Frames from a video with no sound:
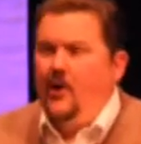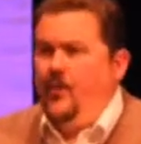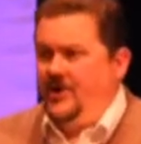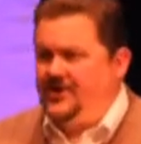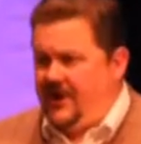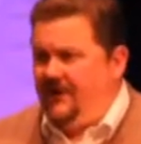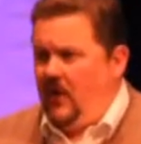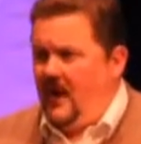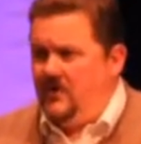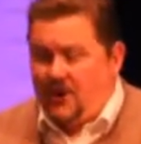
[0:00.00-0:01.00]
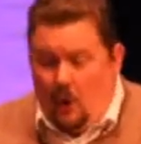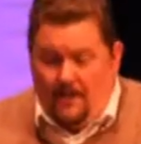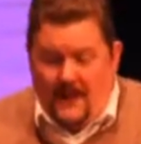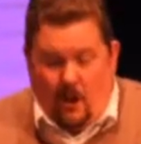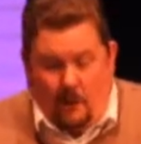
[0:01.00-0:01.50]
where Chick-fil-A was
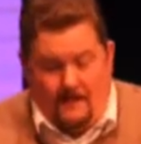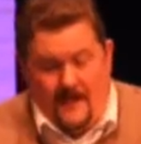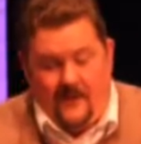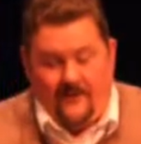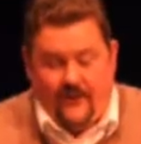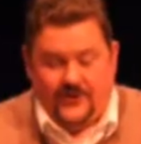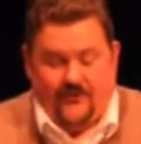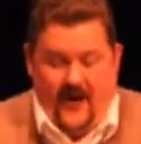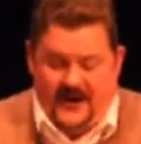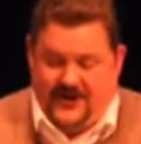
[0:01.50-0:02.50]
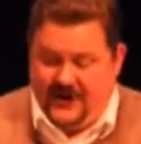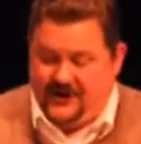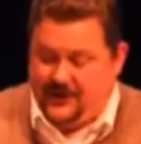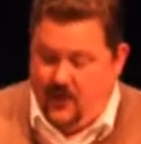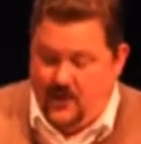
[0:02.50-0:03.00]
hoping to open their first
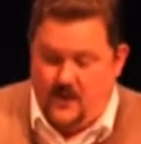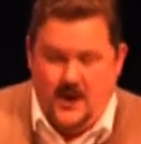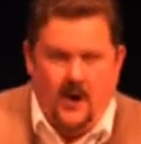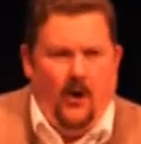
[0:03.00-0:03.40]
franchise store,